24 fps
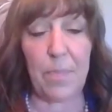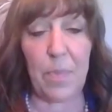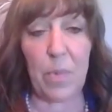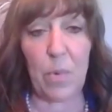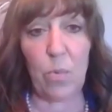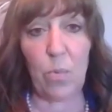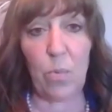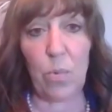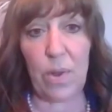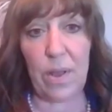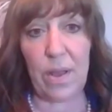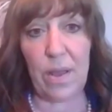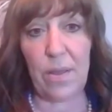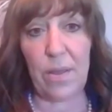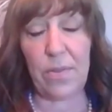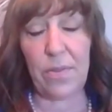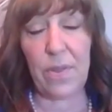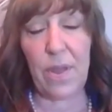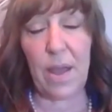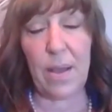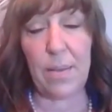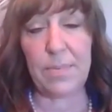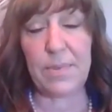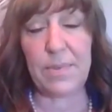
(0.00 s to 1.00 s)
with
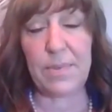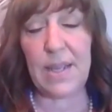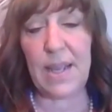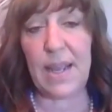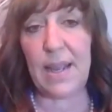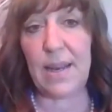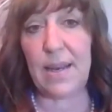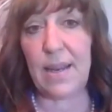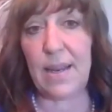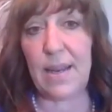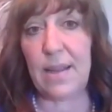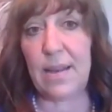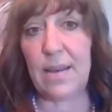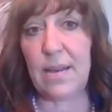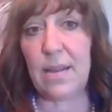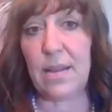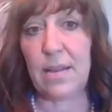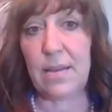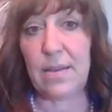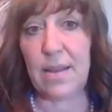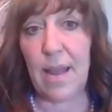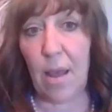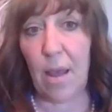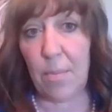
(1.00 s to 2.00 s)
obtaining
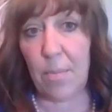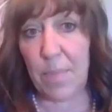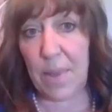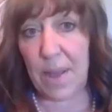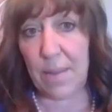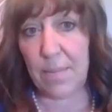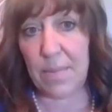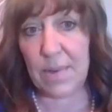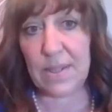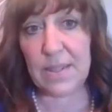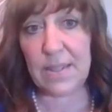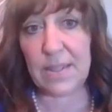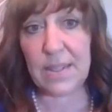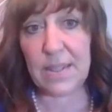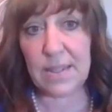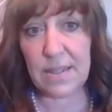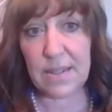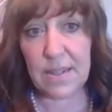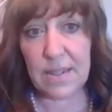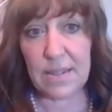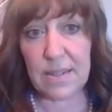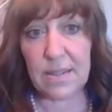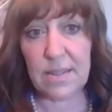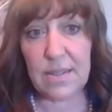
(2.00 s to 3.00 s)
down payment
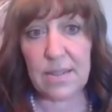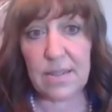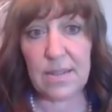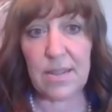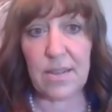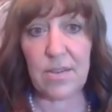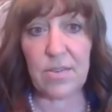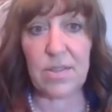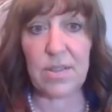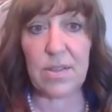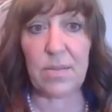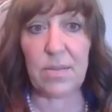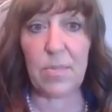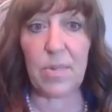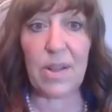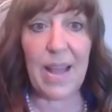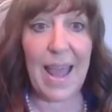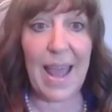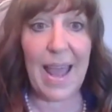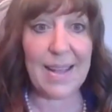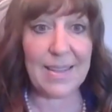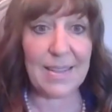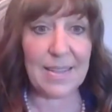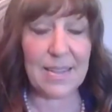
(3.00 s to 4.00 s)
assistance. There's some
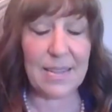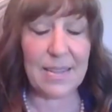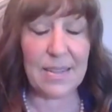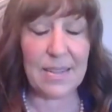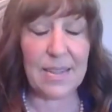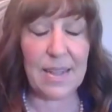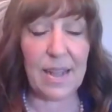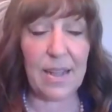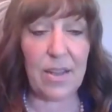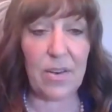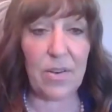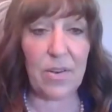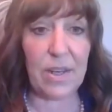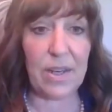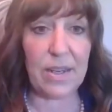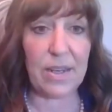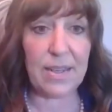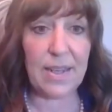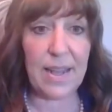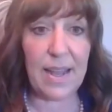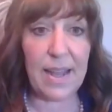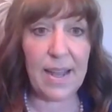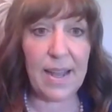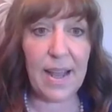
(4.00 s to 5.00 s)
classes that you need
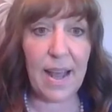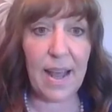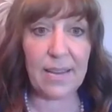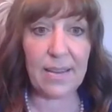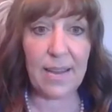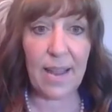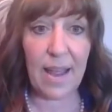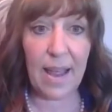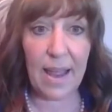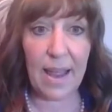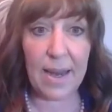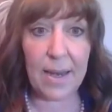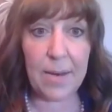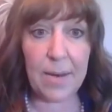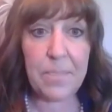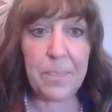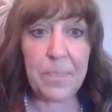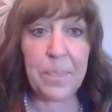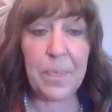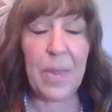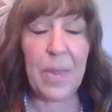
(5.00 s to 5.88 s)
to take online.